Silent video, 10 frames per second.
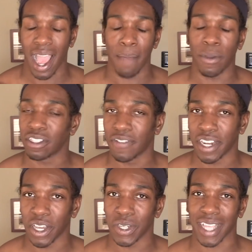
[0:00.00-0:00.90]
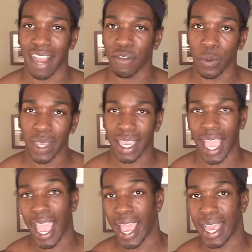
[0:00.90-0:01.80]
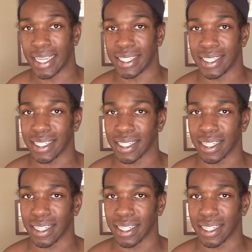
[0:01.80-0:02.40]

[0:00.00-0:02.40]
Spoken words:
I post videos every week, and